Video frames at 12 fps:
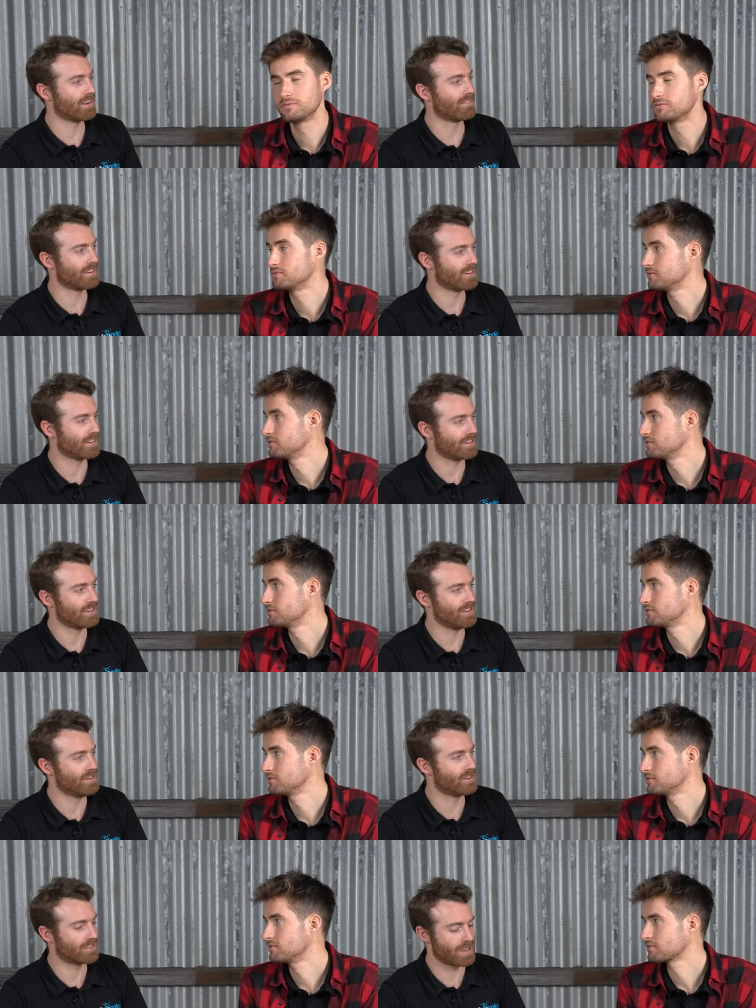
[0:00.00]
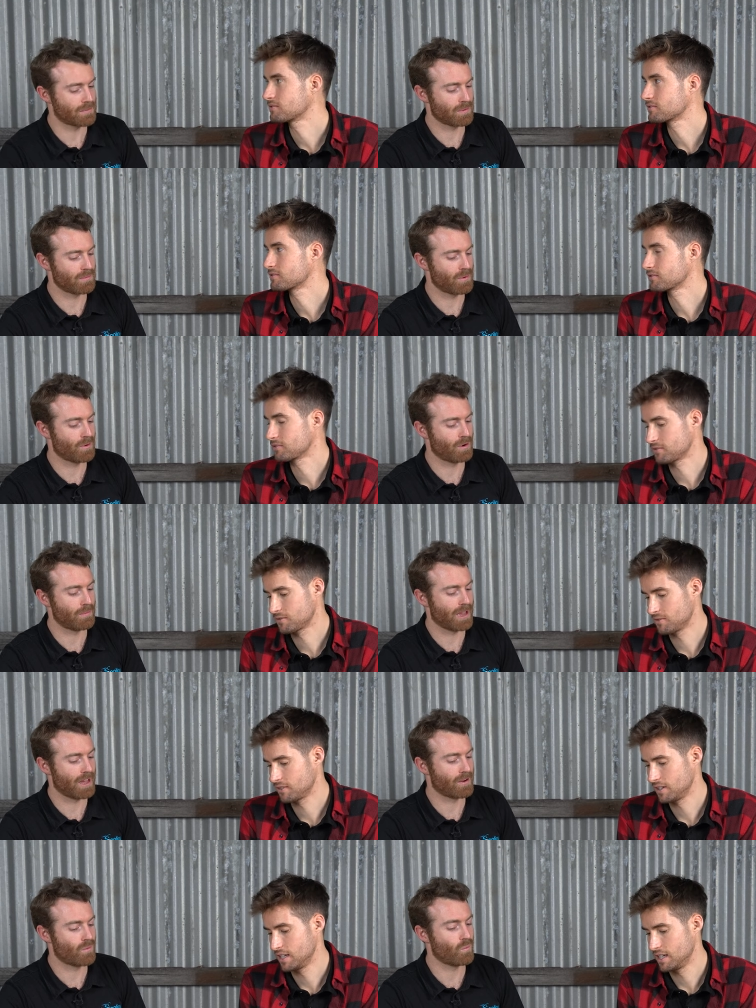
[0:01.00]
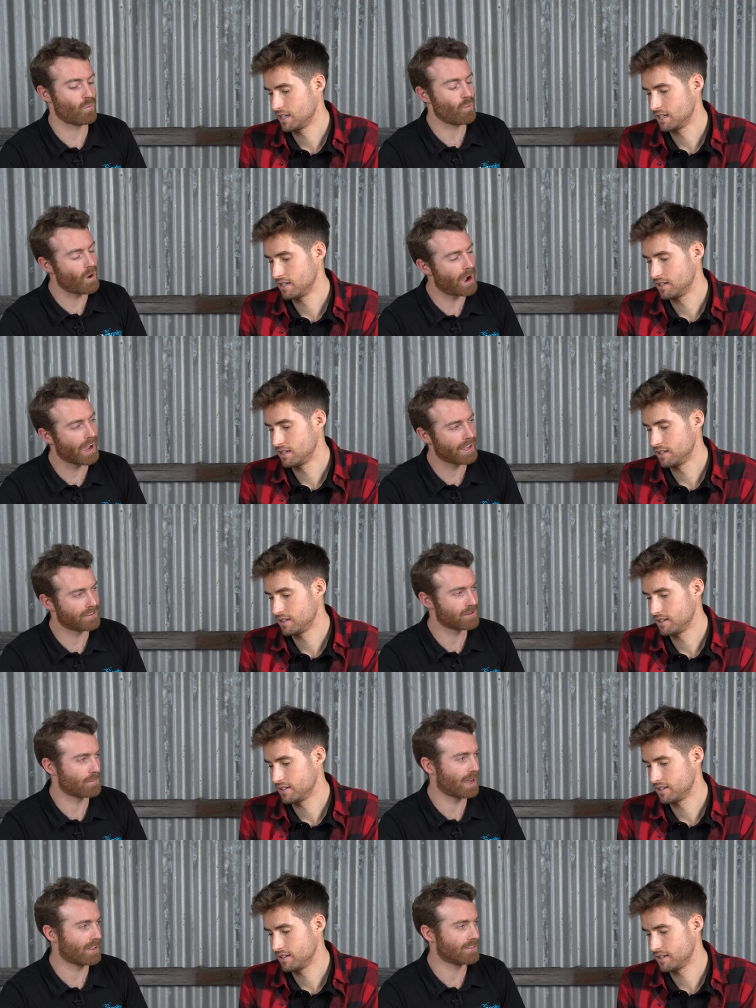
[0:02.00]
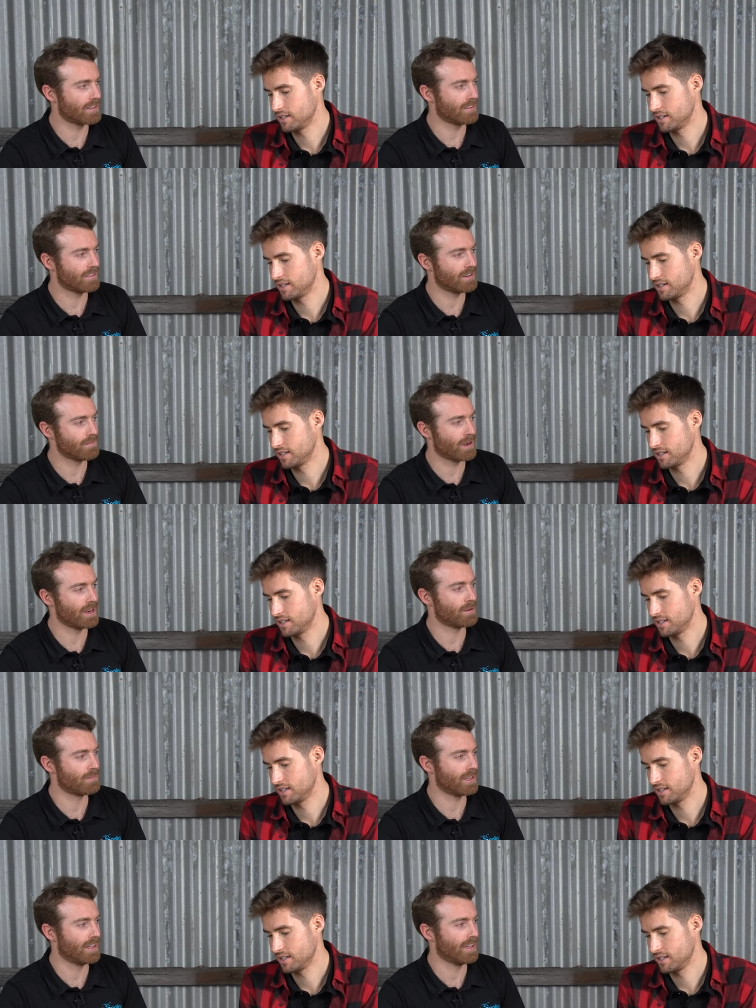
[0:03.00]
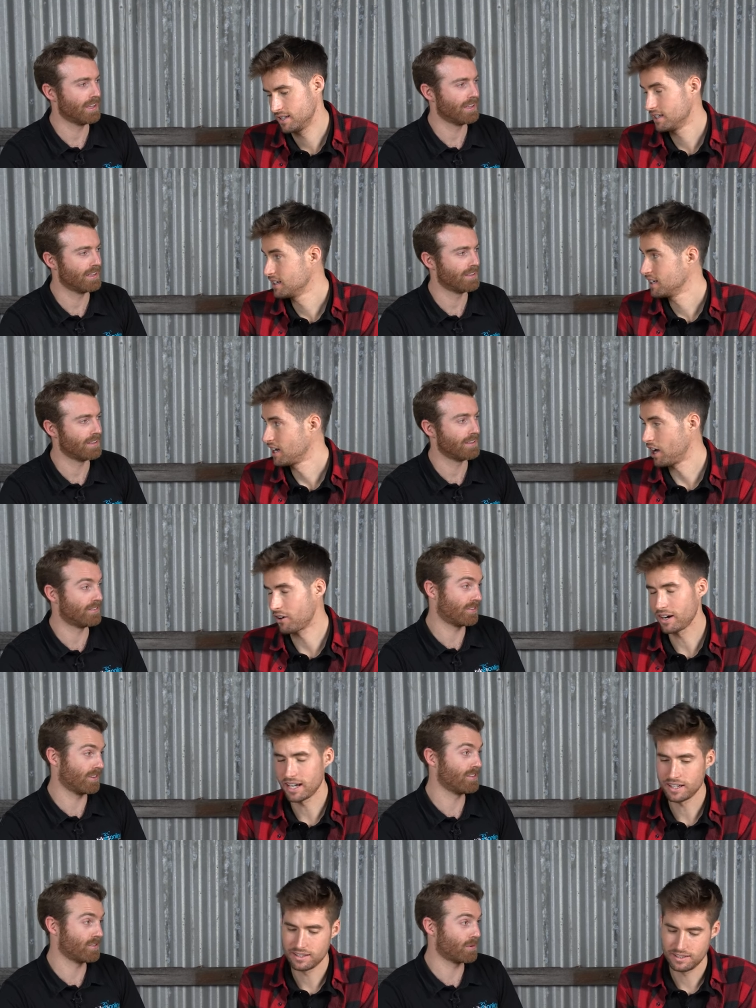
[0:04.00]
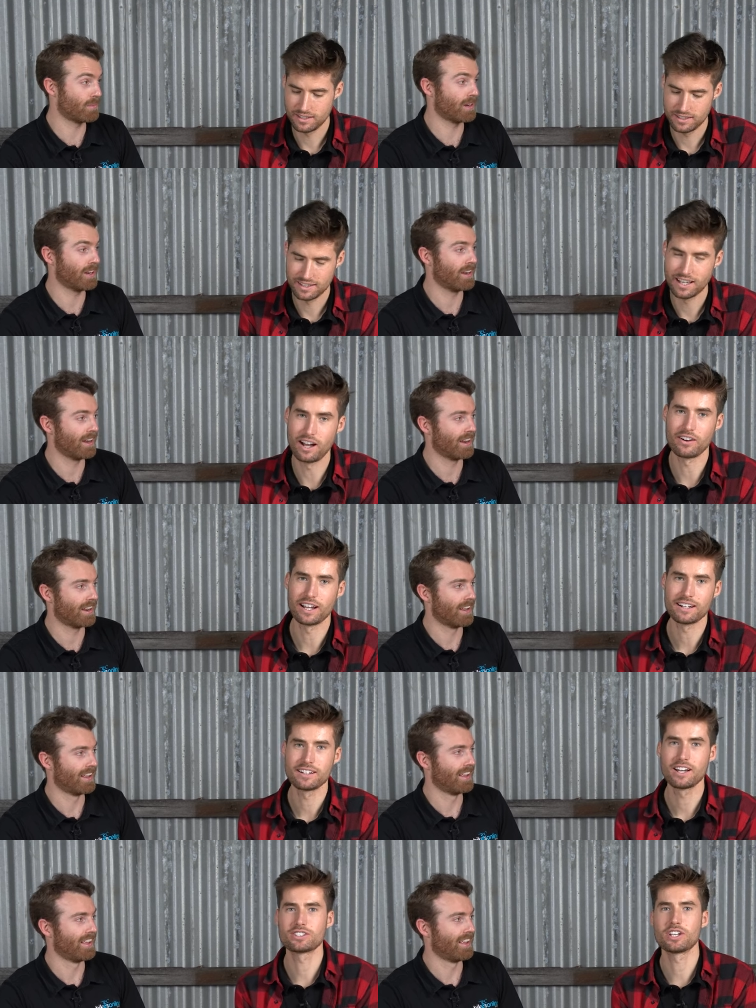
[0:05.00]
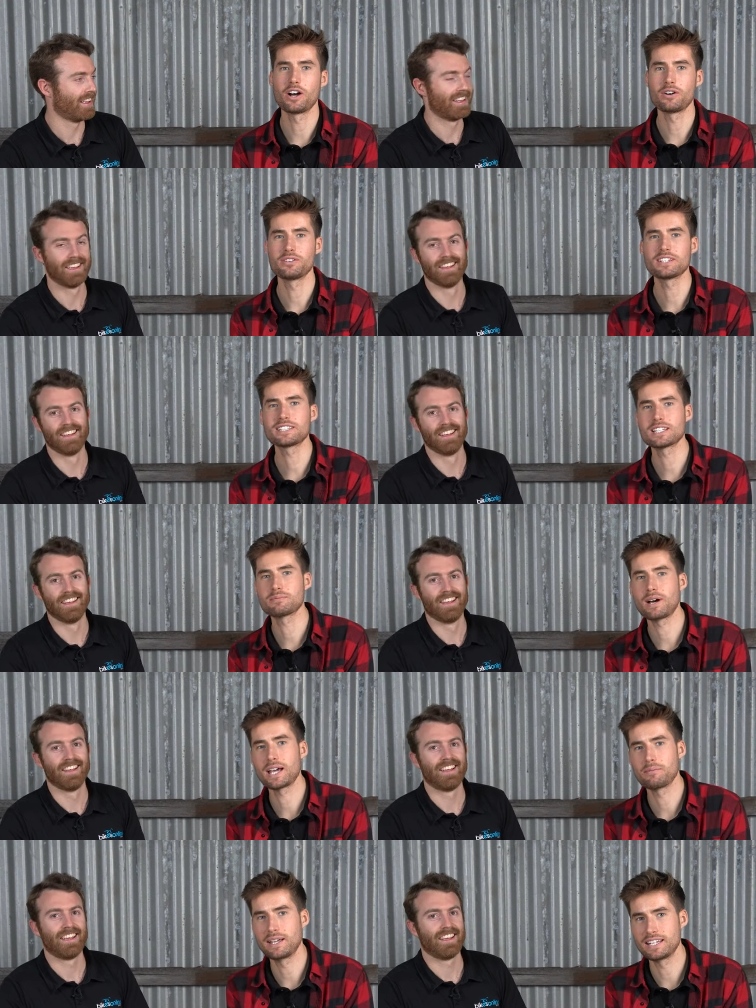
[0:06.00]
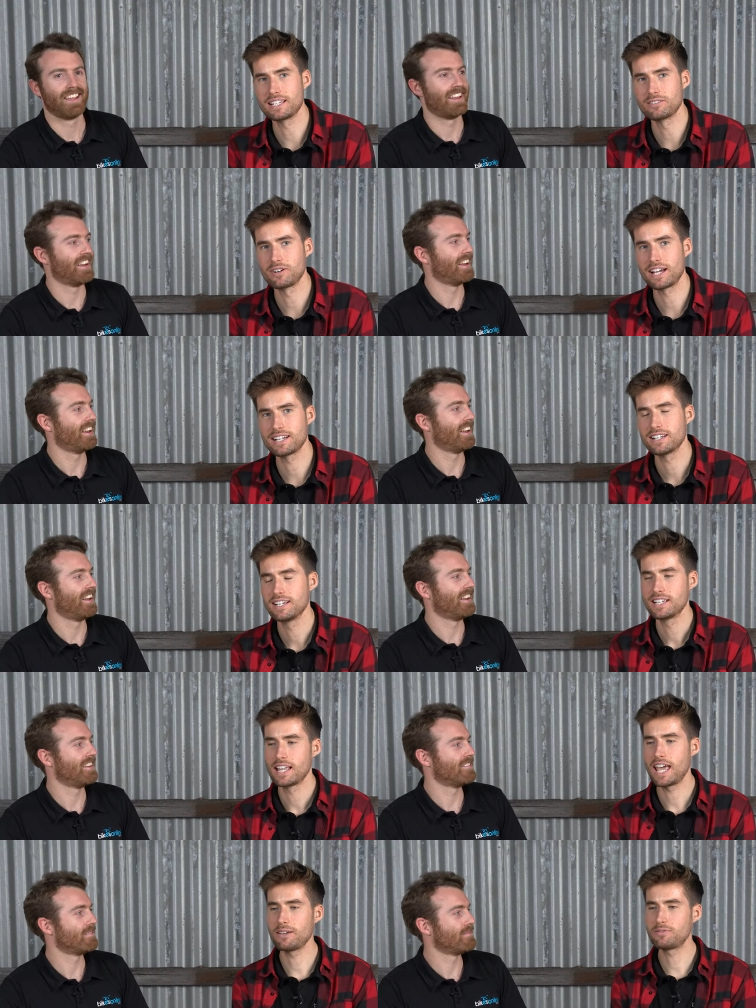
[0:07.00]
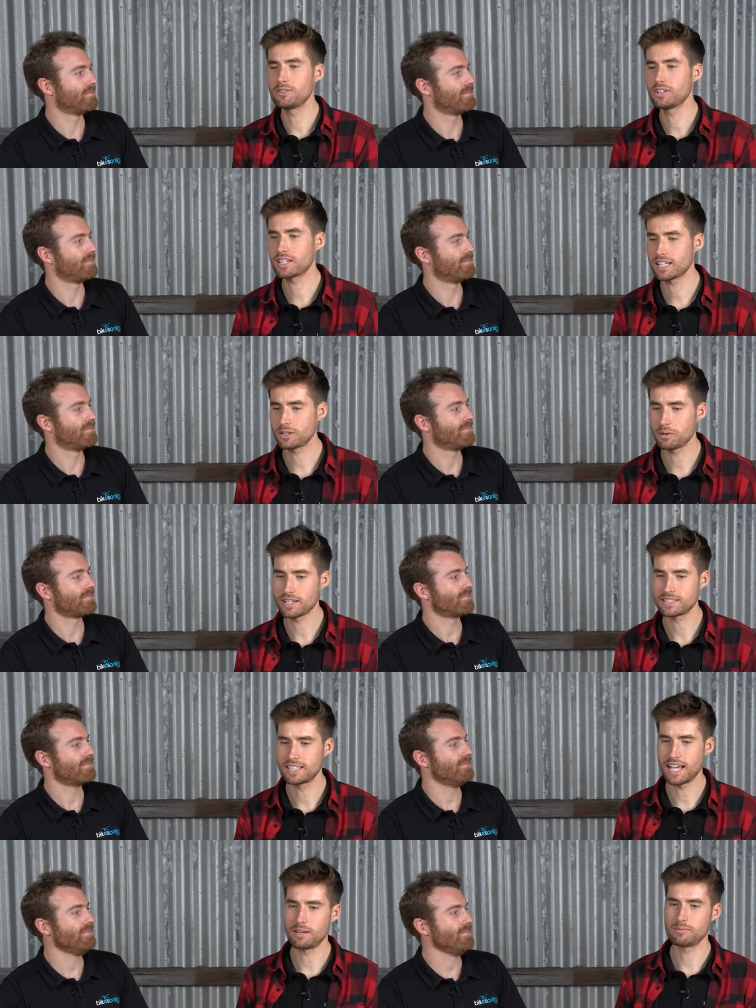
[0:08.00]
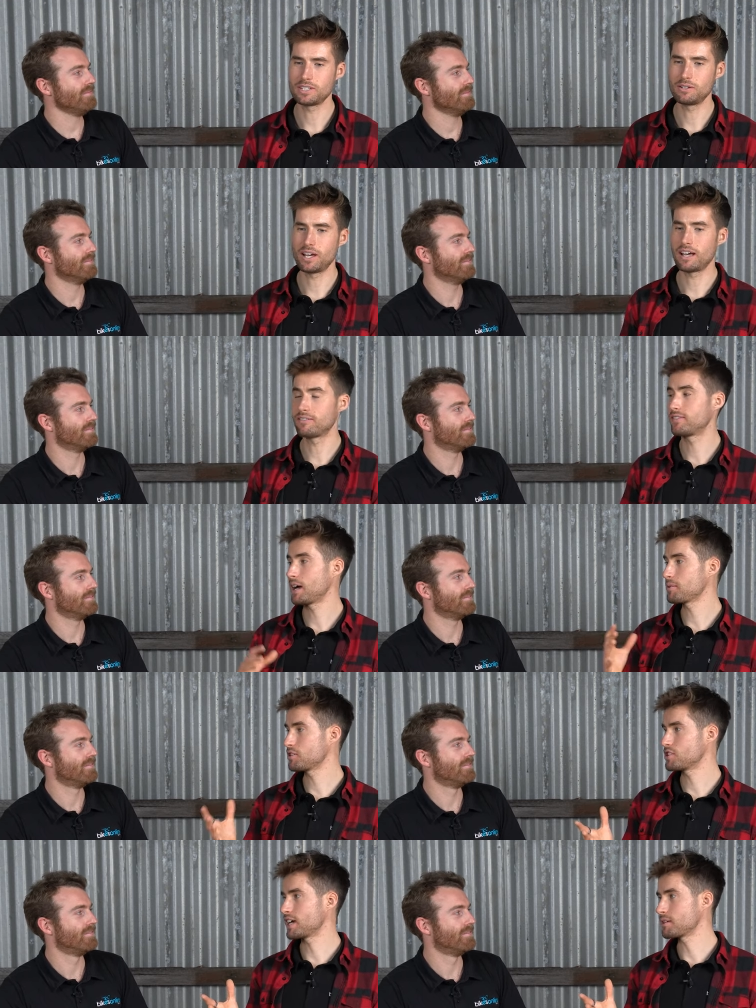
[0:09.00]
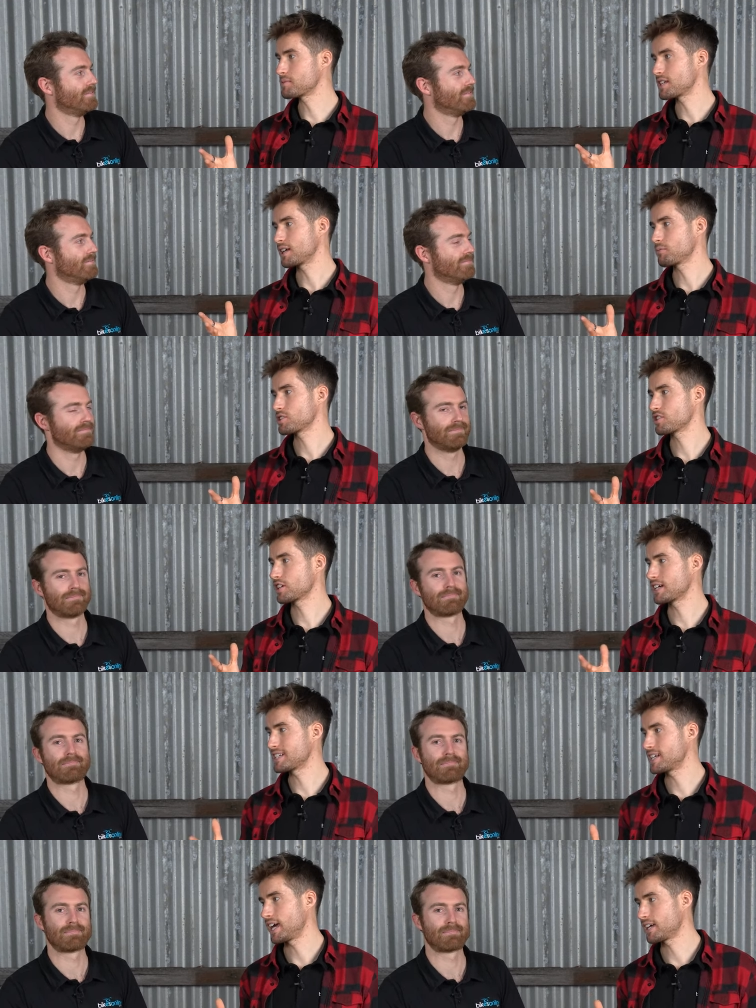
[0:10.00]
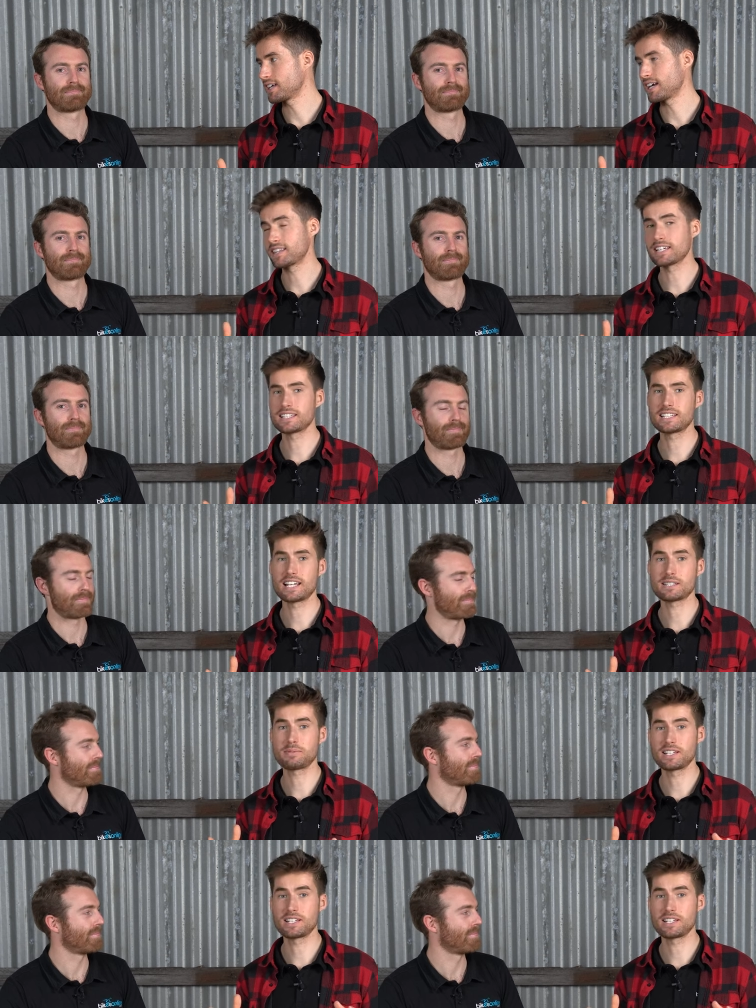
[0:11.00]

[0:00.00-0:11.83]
Speaker 1: Devan, you can say a bit more about why it's a bad thing that he might not be there. All is, right, is, your opinion? All right.
Speaker 2: So this is my opinion, right? If you look at Quick Step, you have Fabio Jakobsen, which they're going to take, and I think that's